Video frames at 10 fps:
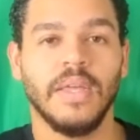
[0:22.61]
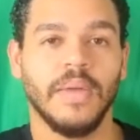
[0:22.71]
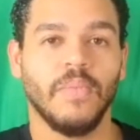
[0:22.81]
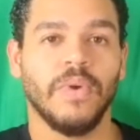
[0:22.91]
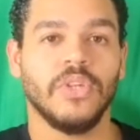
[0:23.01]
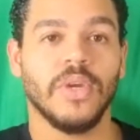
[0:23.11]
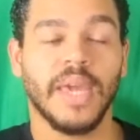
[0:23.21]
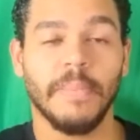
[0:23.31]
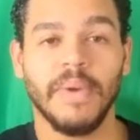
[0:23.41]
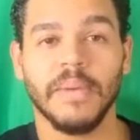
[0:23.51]
in which you
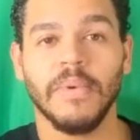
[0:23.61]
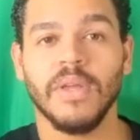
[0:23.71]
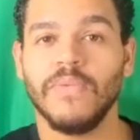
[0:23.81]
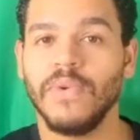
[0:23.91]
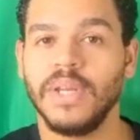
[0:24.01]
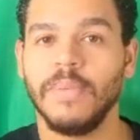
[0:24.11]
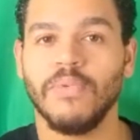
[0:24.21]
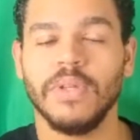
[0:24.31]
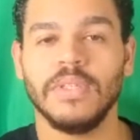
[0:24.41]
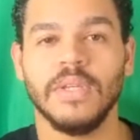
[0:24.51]
can make money in 3D
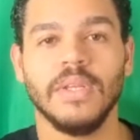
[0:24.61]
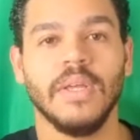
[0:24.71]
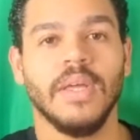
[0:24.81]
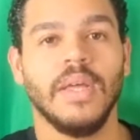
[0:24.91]
printing.